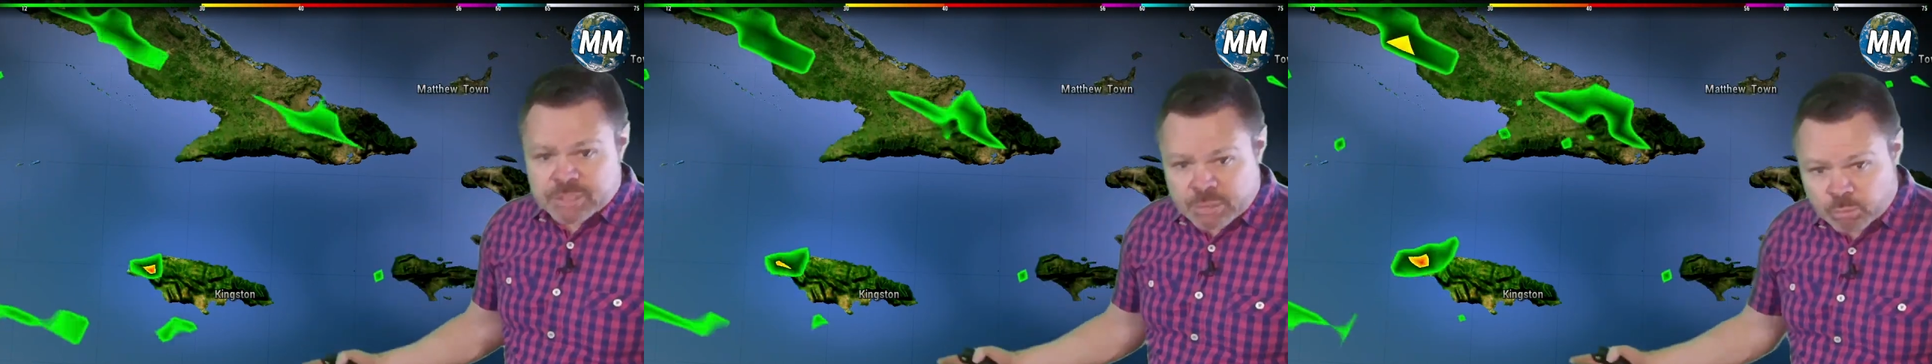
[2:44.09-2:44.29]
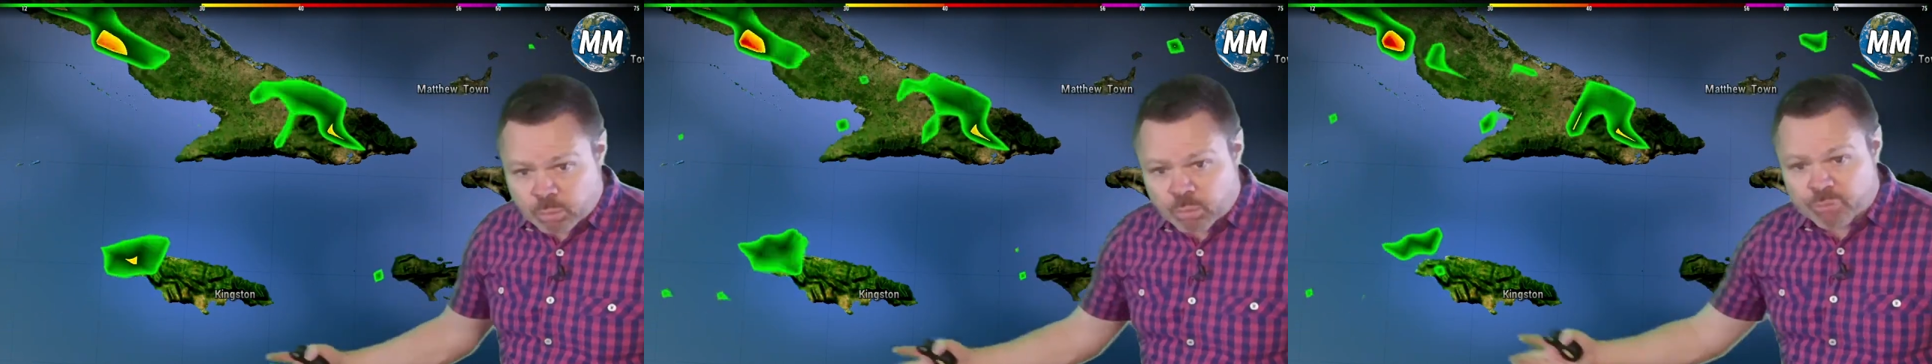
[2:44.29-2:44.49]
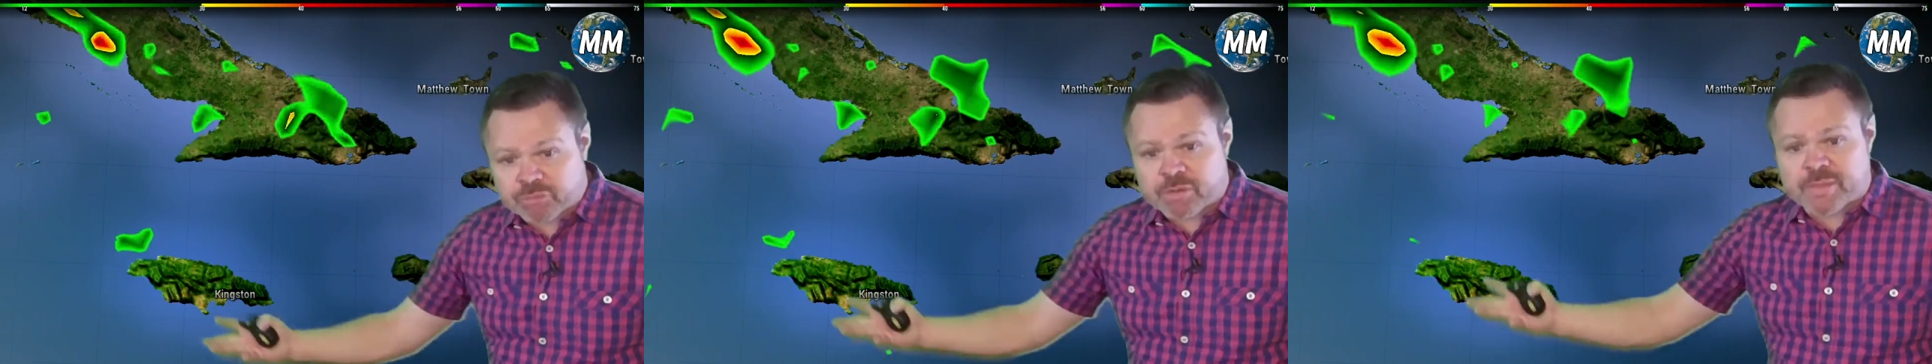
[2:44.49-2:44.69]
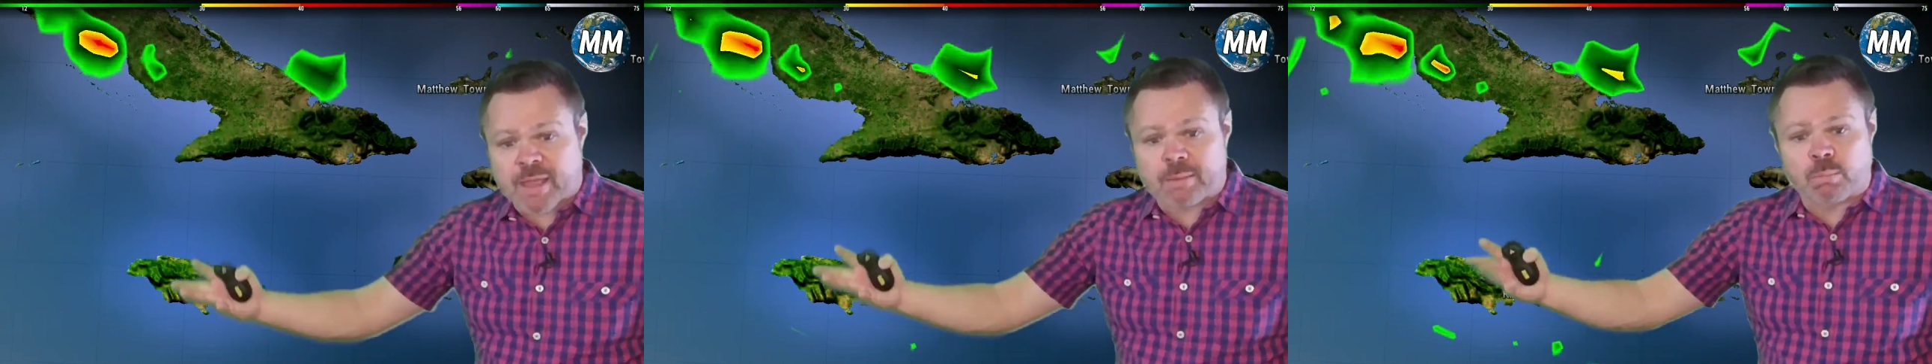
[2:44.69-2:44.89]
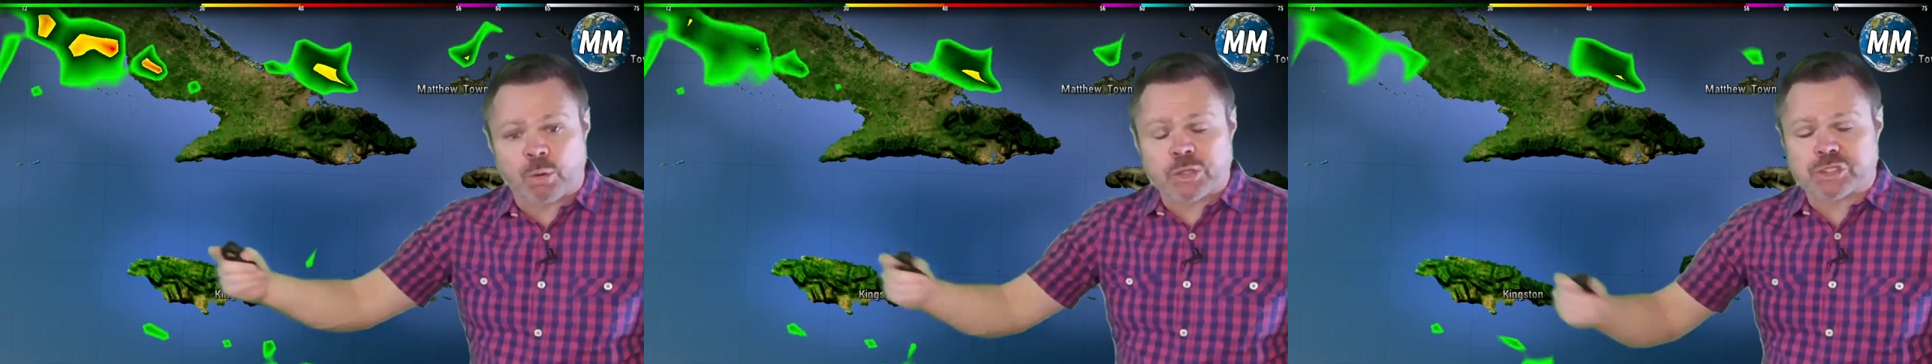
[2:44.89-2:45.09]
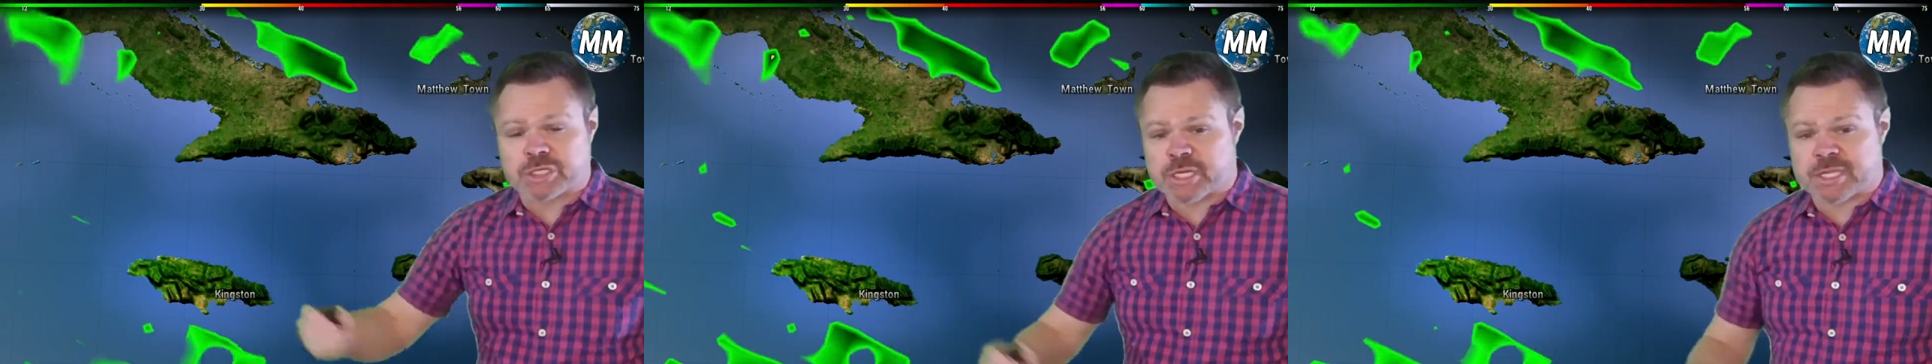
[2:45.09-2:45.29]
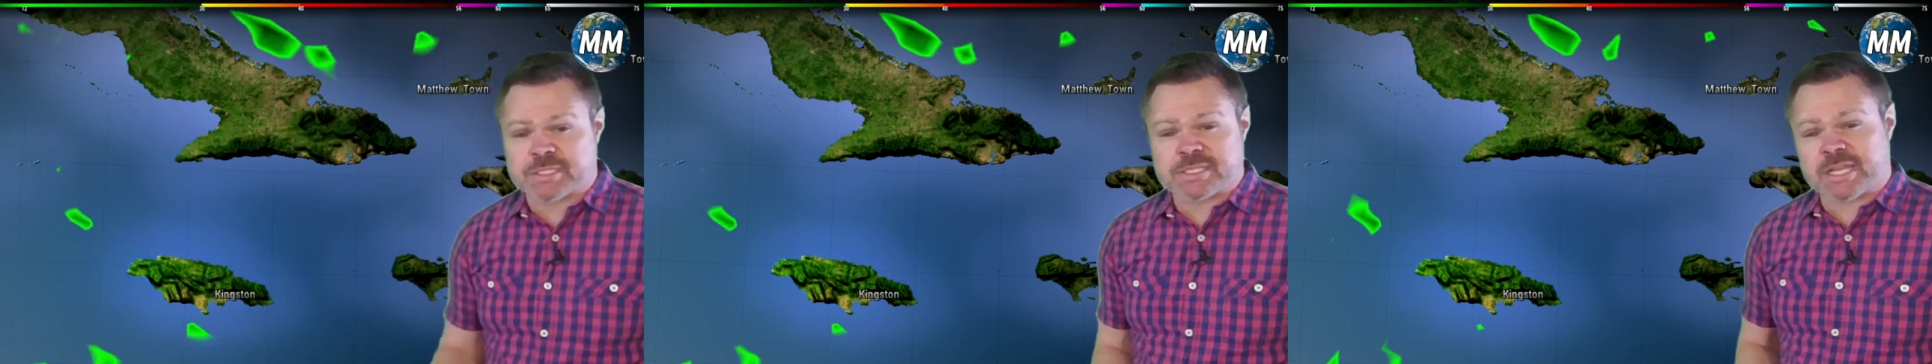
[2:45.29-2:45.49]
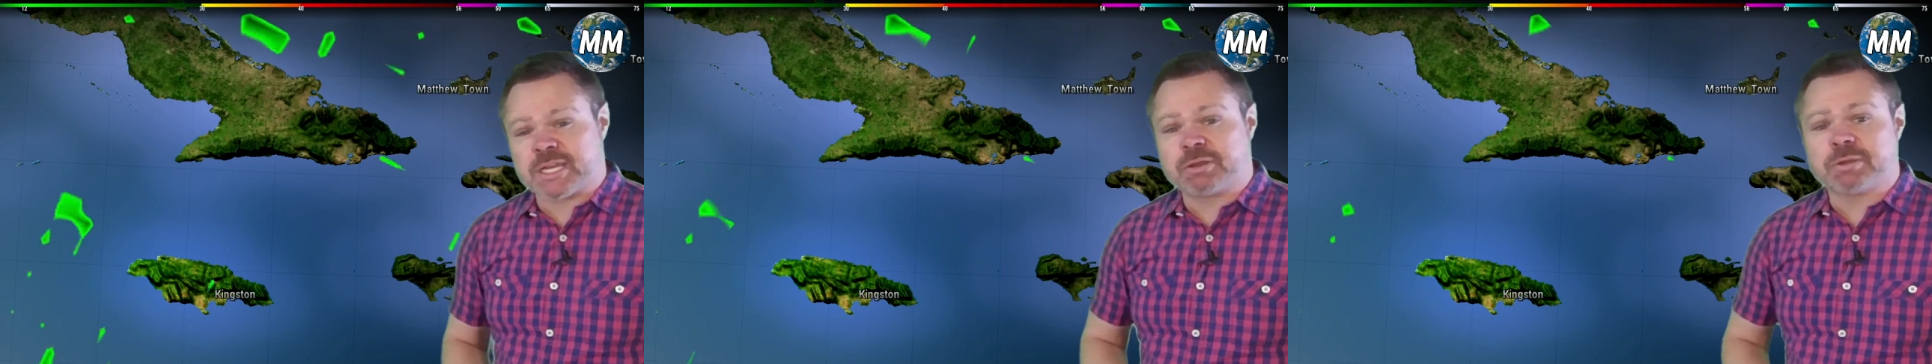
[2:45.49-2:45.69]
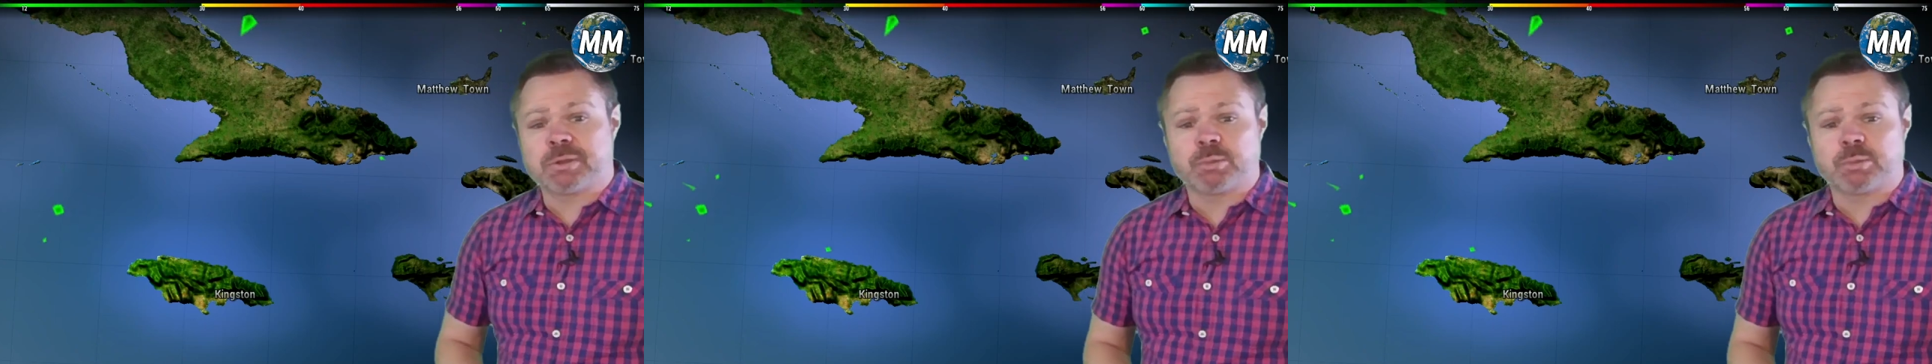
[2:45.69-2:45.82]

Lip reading: and we'll see that moisture continuing